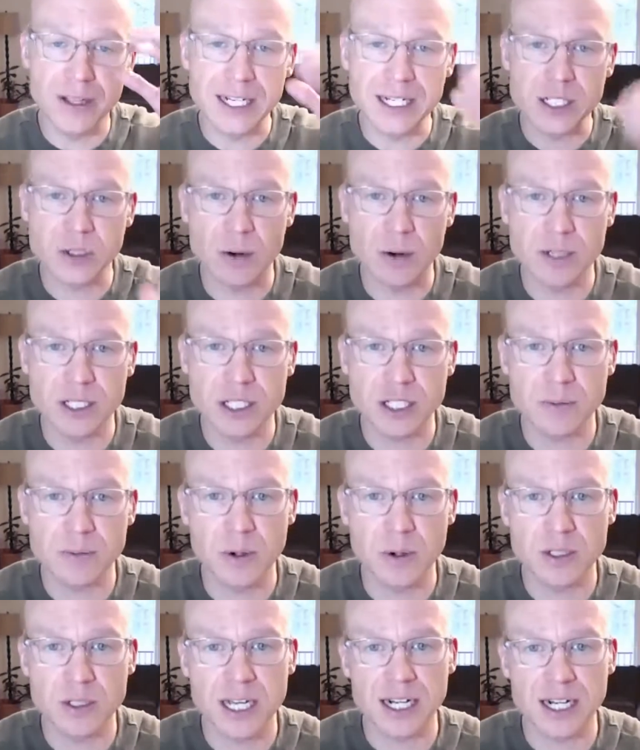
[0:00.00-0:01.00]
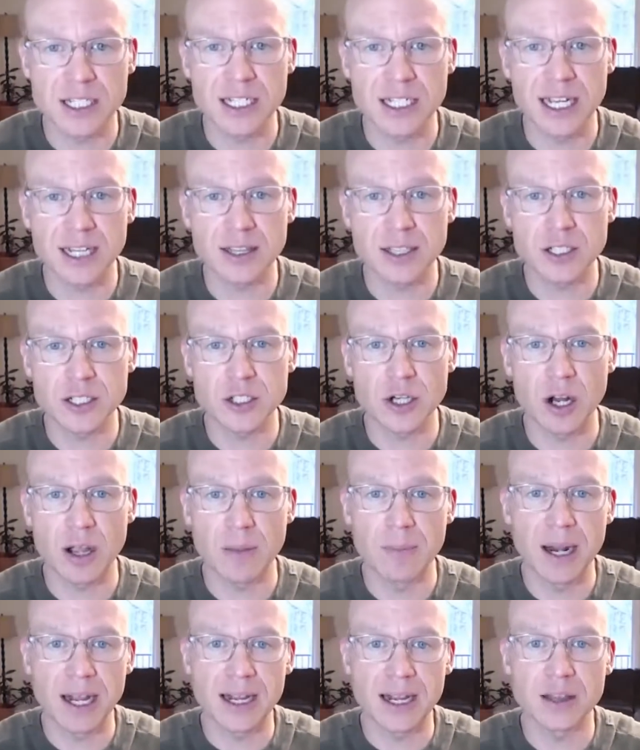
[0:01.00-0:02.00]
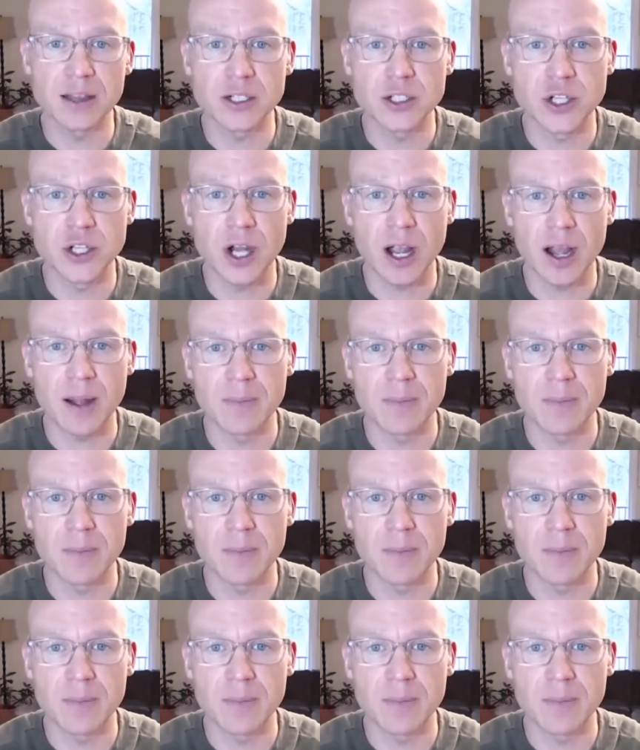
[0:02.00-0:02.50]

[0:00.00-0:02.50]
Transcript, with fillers: So I wasn't supposed to actually get this job, but I got the job.